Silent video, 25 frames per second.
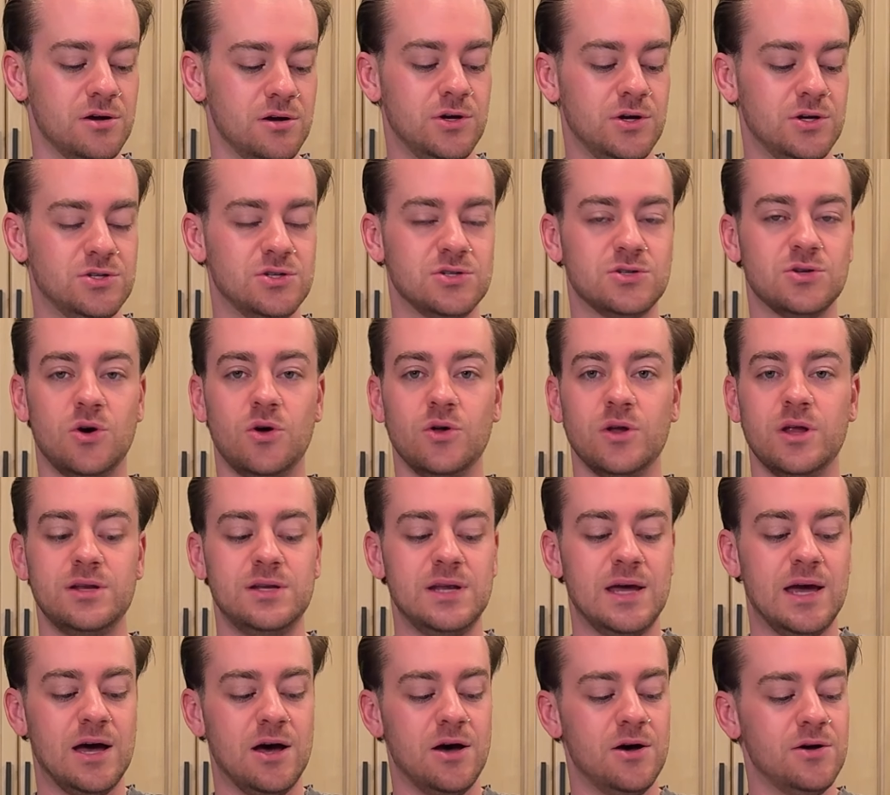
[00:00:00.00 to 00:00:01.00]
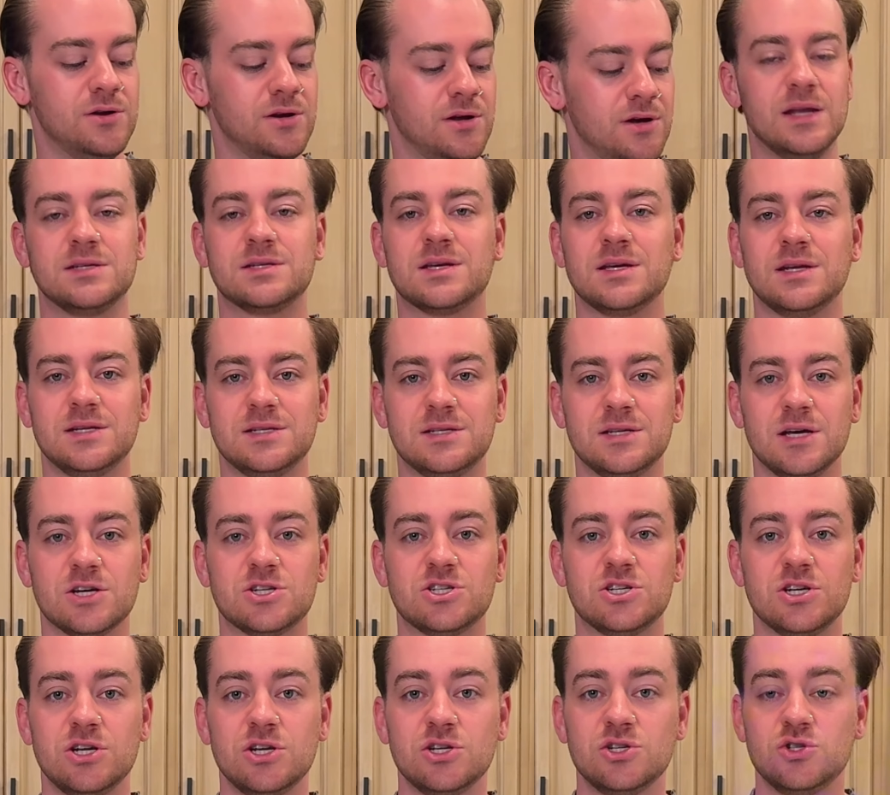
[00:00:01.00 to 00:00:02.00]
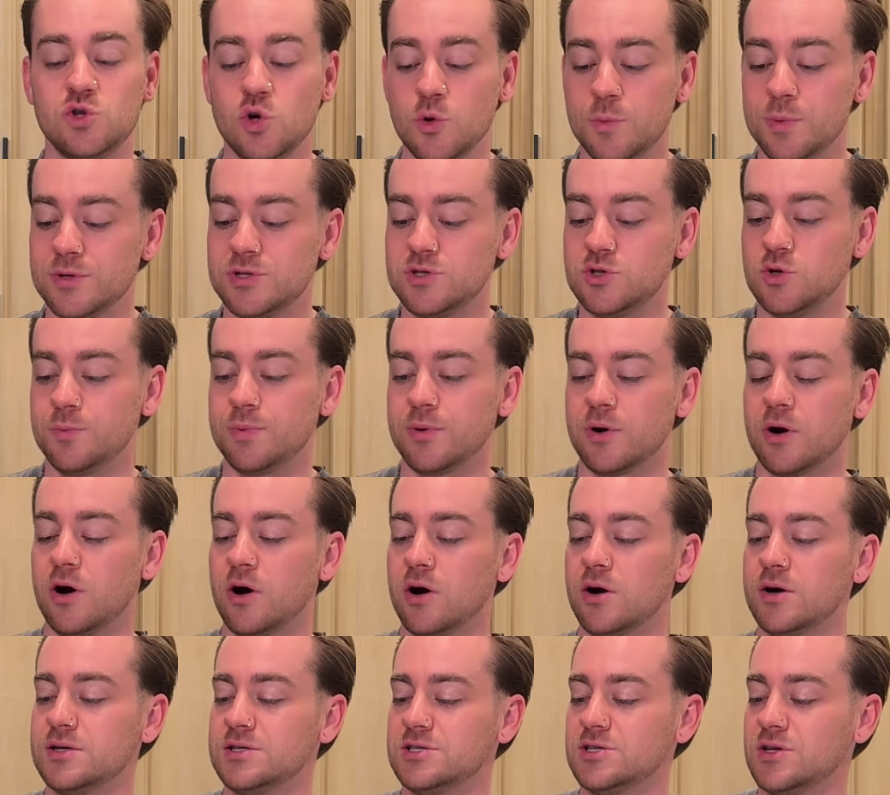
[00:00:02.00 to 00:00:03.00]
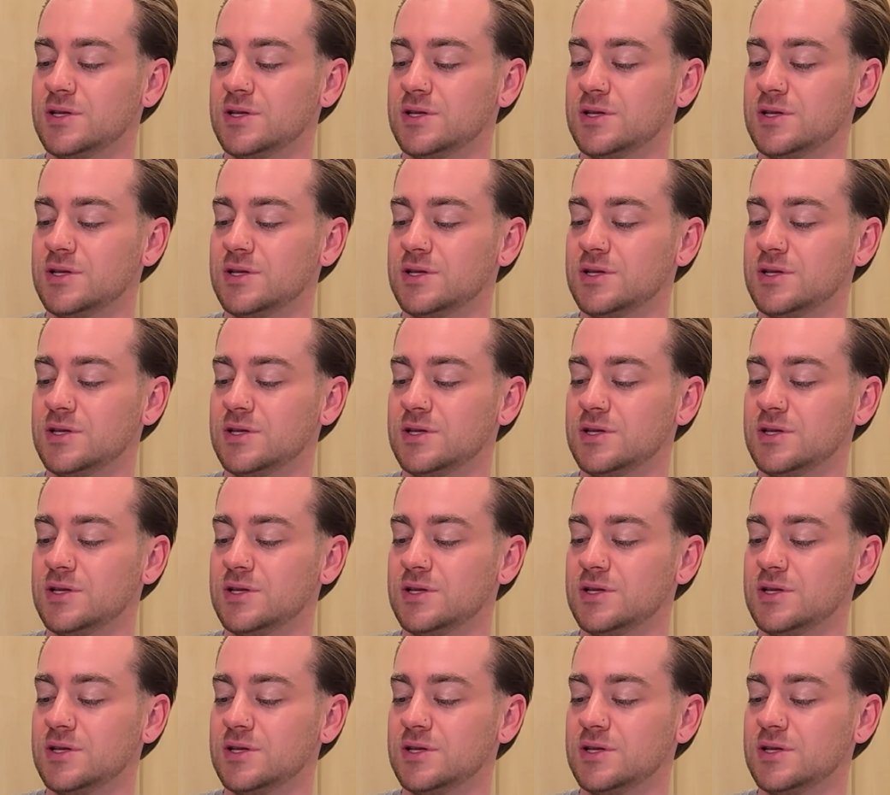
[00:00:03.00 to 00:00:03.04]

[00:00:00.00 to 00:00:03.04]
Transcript: You could just hold it down and it's gonna suction super hard.